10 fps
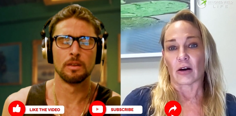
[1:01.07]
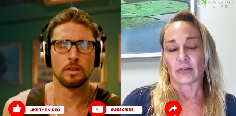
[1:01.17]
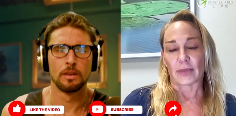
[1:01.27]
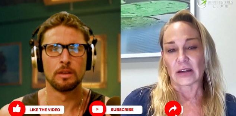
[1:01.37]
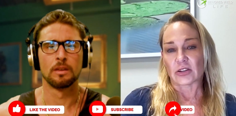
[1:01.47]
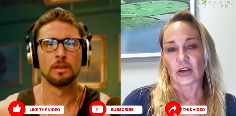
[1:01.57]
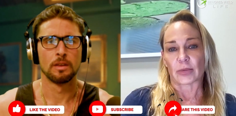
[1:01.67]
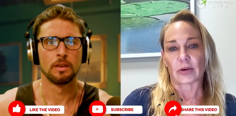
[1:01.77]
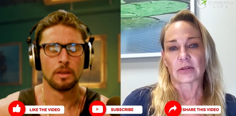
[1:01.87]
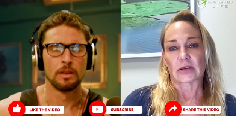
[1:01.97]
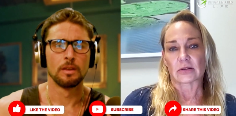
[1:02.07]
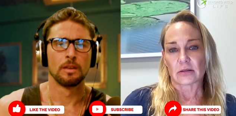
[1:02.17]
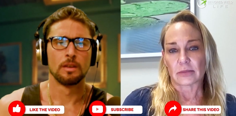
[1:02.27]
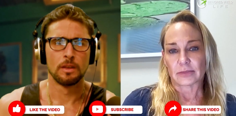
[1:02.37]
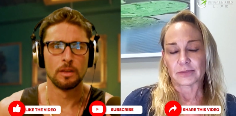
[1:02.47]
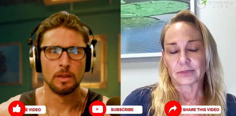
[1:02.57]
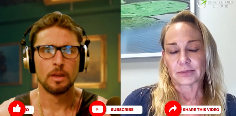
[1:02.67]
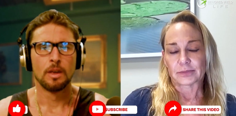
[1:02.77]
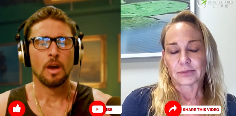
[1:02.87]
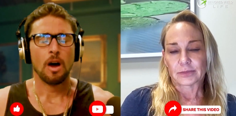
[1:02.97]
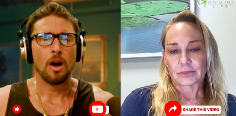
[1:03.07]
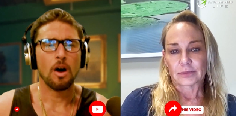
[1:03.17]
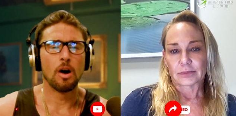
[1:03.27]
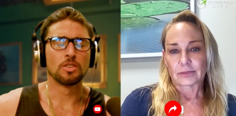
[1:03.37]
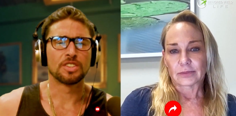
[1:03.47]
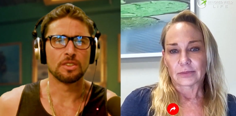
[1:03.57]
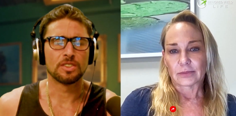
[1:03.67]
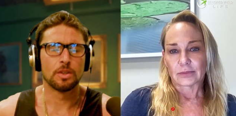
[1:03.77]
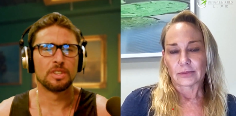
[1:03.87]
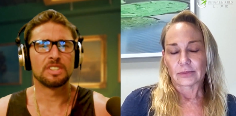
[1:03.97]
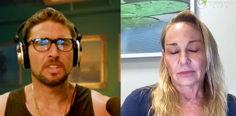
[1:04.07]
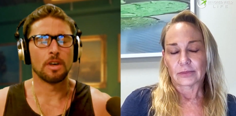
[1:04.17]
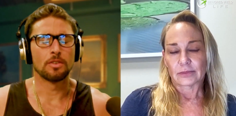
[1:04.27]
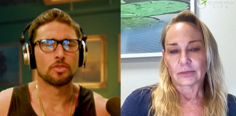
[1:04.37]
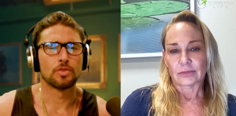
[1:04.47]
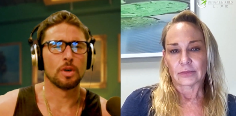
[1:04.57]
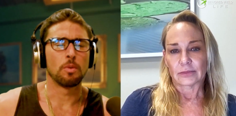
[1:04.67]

Speaker 1: all of my heat shock proteins.
Speaker 2: Oh, so so these other drugs,